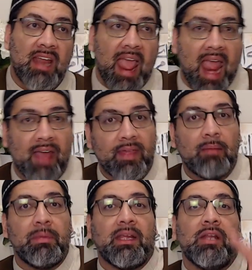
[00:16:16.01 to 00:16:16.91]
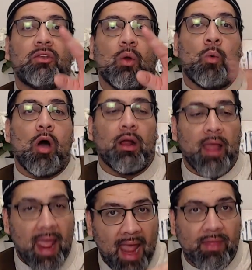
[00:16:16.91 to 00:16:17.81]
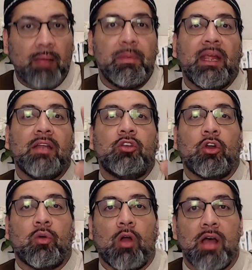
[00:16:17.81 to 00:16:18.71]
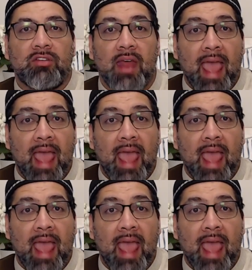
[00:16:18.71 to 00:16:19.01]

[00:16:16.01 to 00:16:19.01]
and they begin to walk, and they begin to cross.